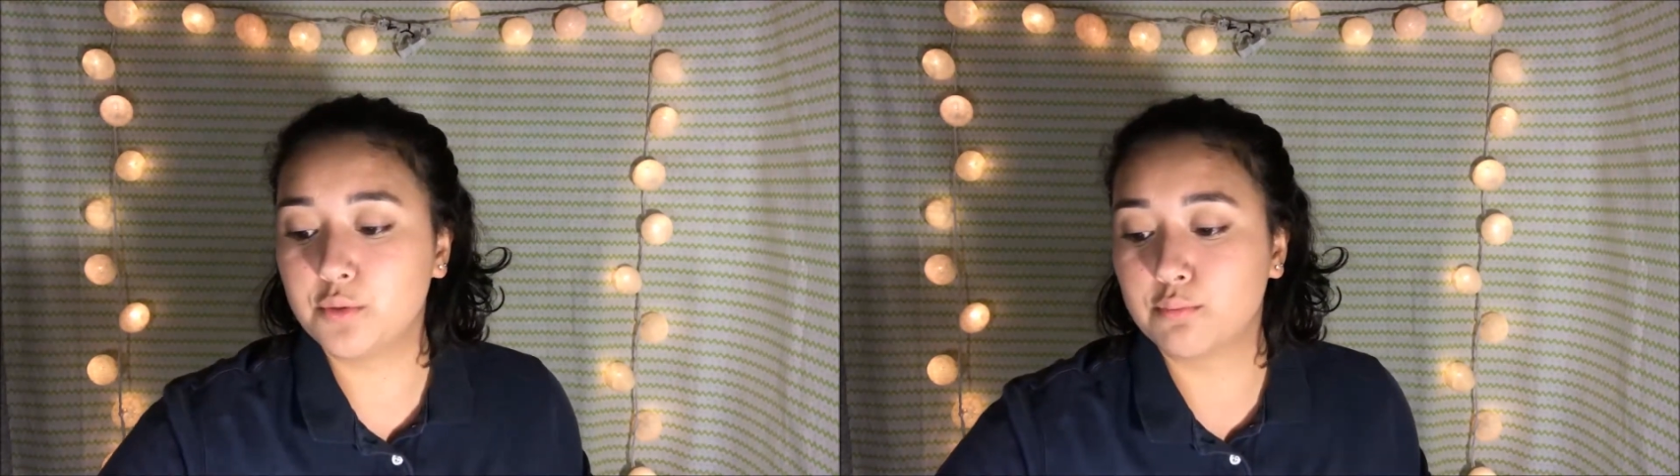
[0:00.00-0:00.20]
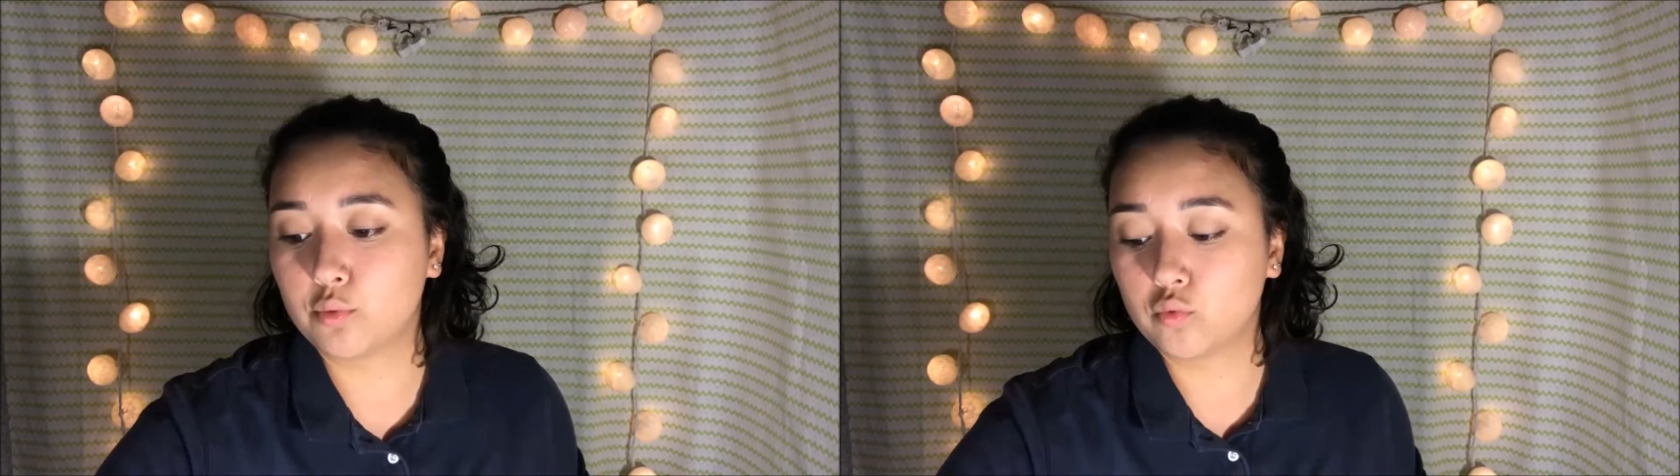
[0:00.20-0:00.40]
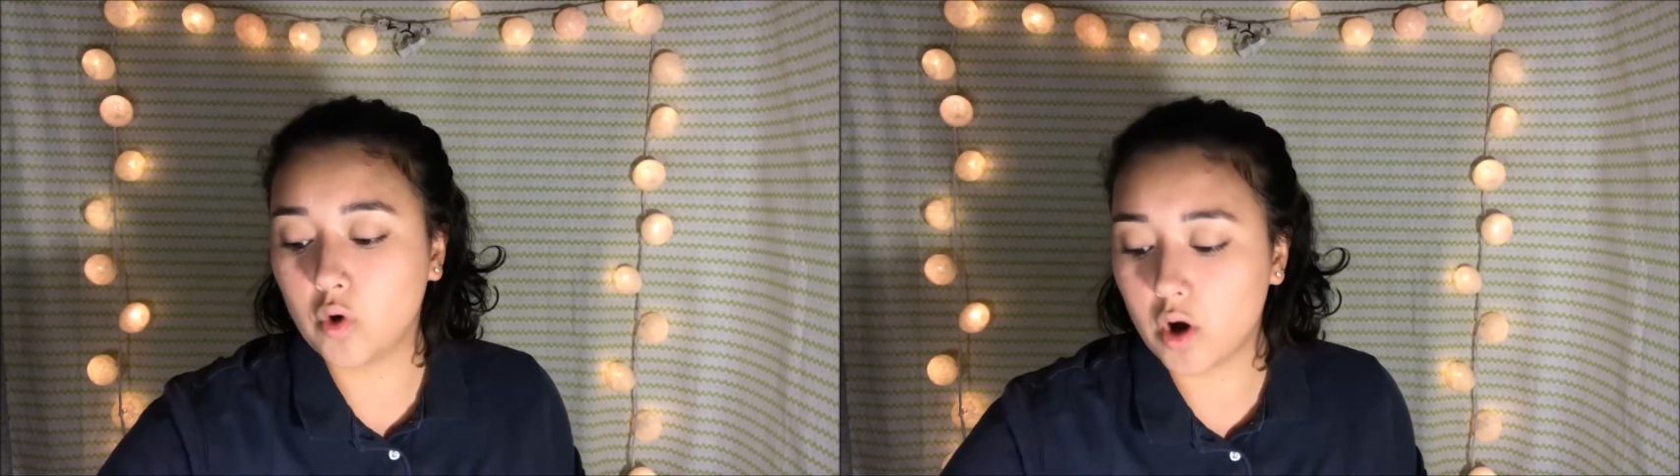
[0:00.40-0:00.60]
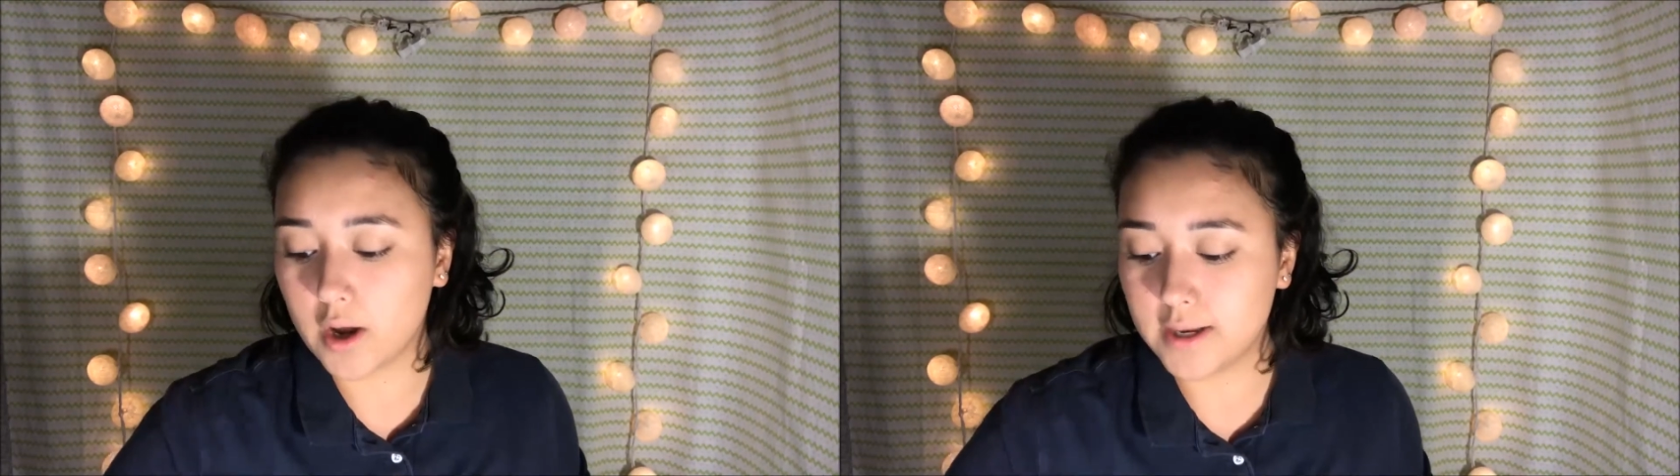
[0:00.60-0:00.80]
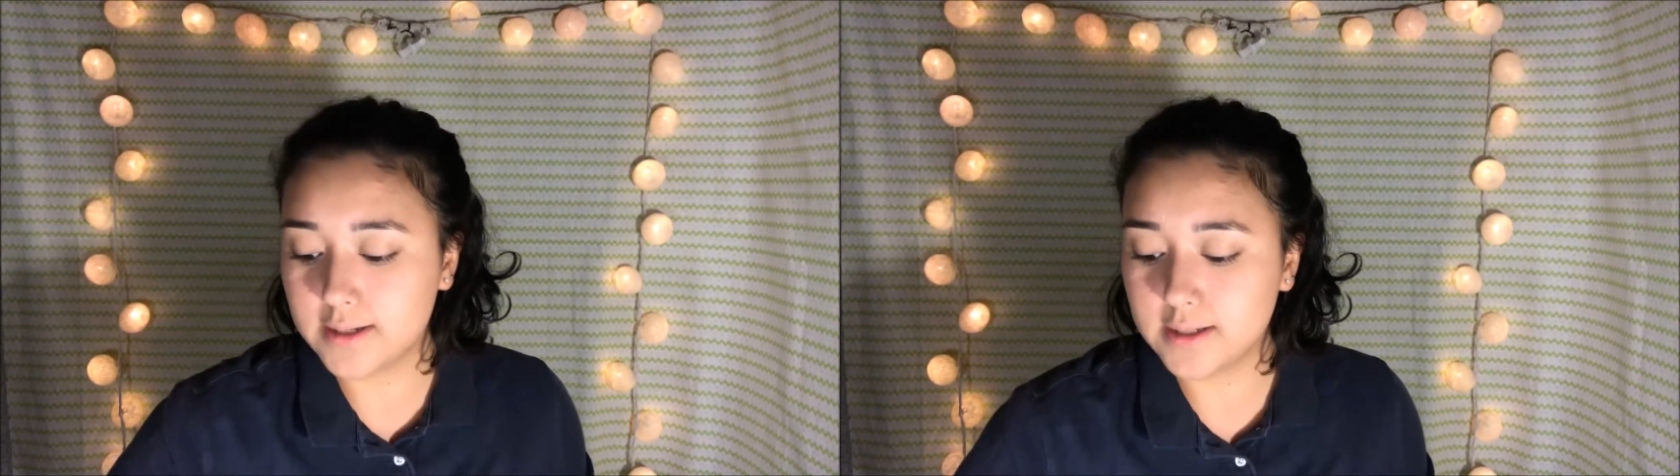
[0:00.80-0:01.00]
to
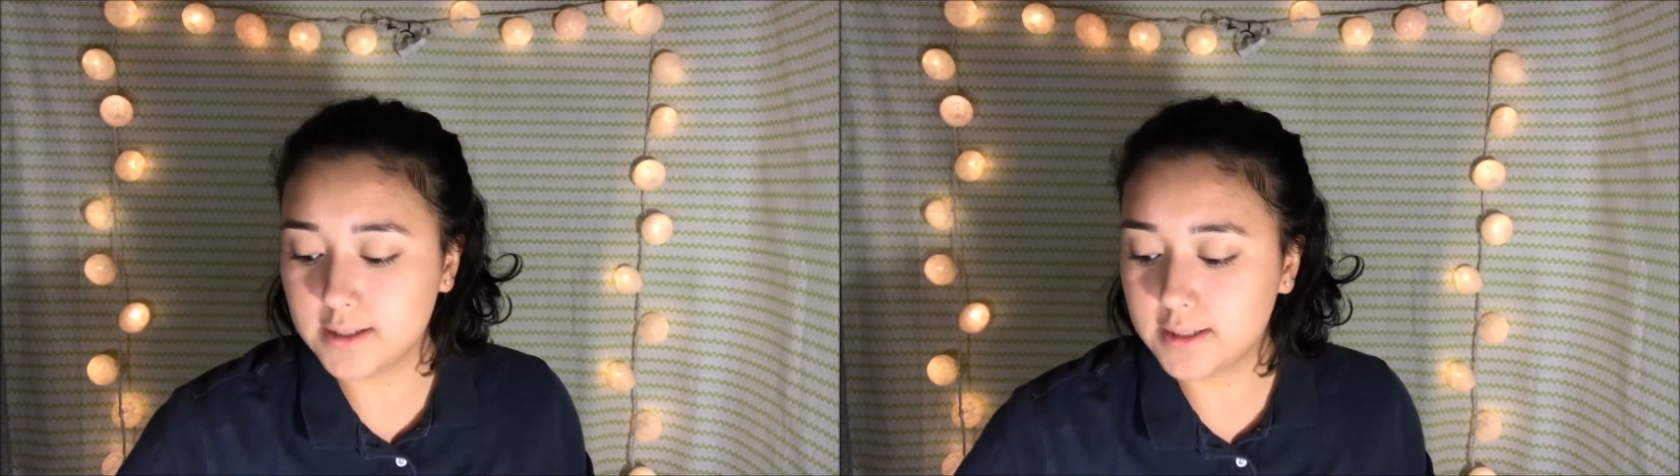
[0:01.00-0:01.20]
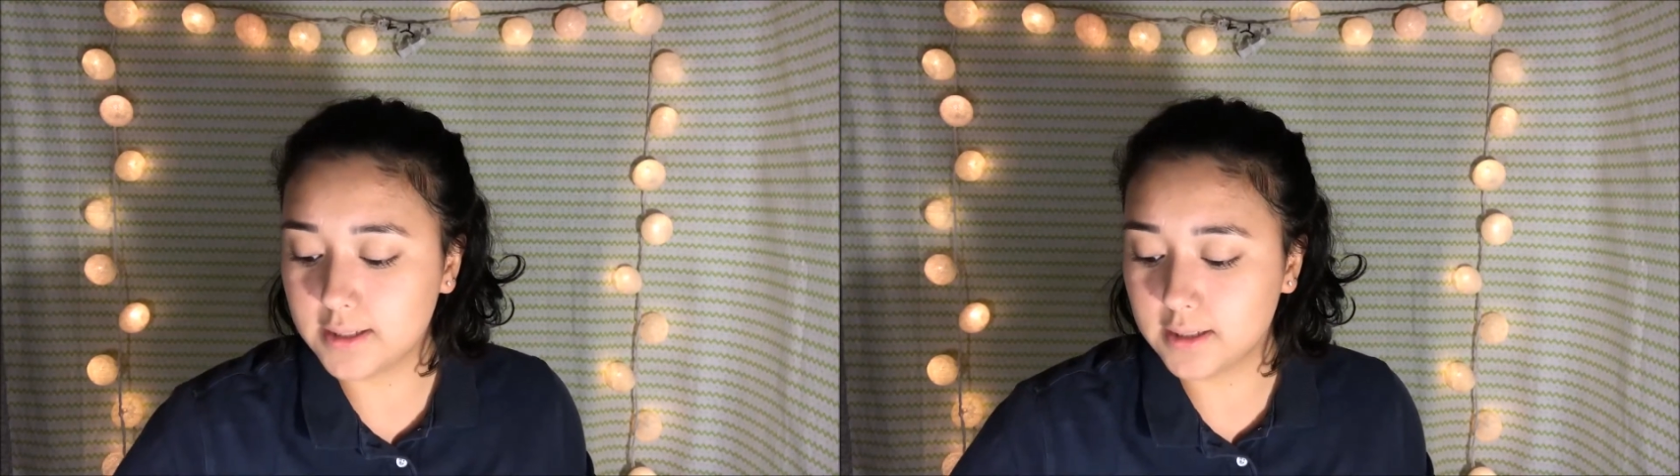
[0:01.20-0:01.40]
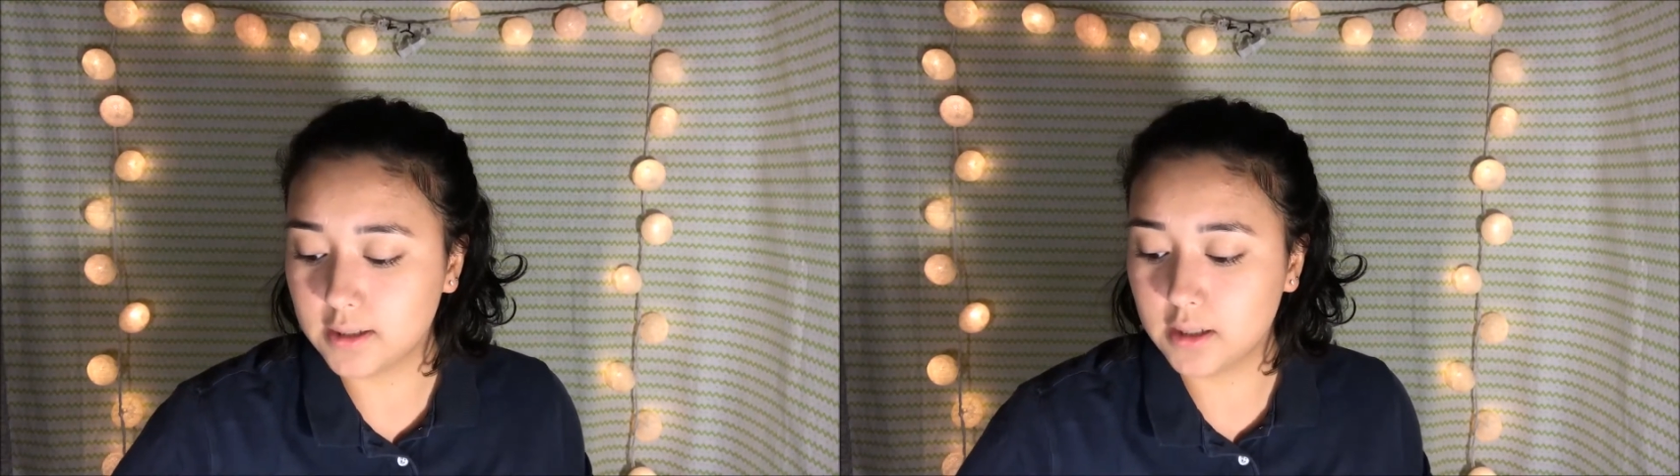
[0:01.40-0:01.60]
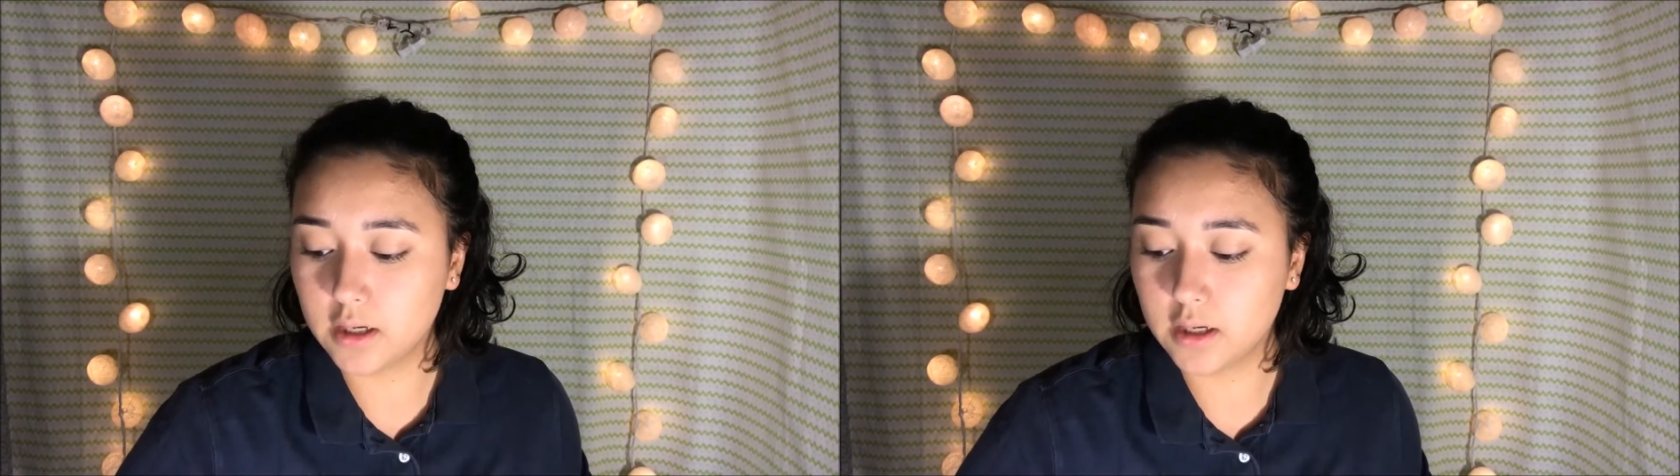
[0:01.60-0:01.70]
bronze